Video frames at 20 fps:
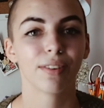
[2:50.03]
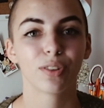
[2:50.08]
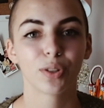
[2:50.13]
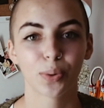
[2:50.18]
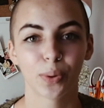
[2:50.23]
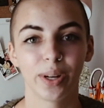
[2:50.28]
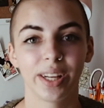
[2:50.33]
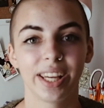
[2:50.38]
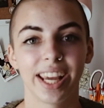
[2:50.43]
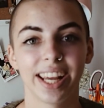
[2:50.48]
of
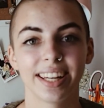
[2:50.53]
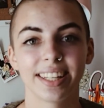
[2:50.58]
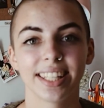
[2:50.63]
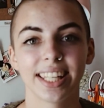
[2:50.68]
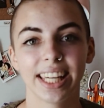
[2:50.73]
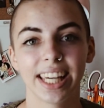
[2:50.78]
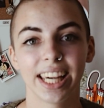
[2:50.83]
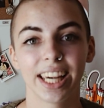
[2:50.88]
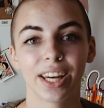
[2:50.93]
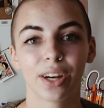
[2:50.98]

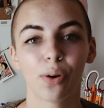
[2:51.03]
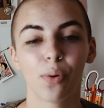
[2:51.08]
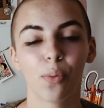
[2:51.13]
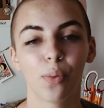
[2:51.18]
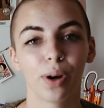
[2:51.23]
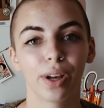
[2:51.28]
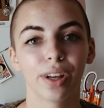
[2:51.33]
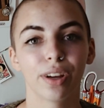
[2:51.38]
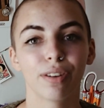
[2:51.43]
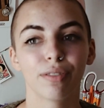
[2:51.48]
2018
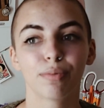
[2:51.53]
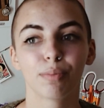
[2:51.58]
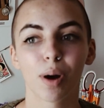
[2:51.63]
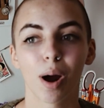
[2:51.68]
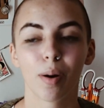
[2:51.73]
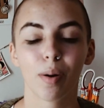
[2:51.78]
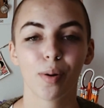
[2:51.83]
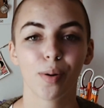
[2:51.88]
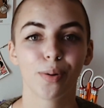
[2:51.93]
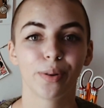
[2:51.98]
would have
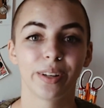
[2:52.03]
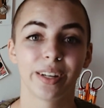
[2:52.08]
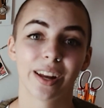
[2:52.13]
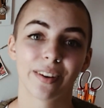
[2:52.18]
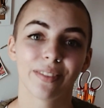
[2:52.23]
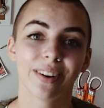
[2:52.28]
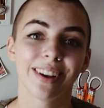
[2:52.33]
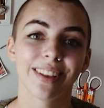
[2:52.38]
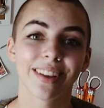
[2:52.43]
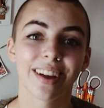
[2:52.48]
probably
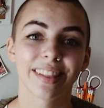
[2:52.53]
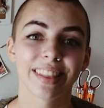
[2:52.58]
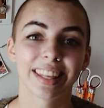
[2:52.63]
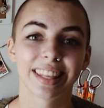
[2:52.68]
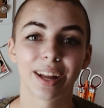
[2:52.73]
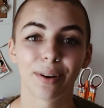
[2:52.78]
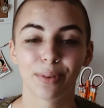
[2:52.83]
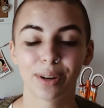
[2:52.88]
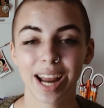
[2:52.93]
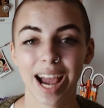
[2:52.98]
never thought that
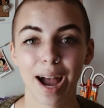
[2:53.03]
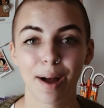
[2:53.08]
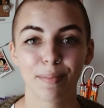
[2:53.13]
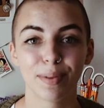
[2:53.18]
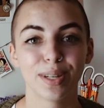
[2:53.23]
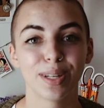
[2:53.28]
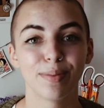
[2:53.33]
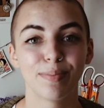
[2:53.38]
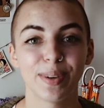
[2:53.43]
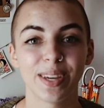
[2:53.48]
that would
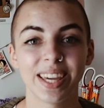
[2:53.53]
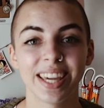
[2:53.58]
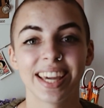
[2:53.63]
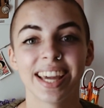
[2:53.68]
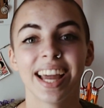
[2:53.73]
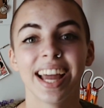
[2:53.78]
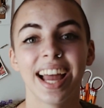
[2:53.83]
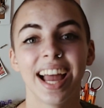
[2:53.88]
happen to me.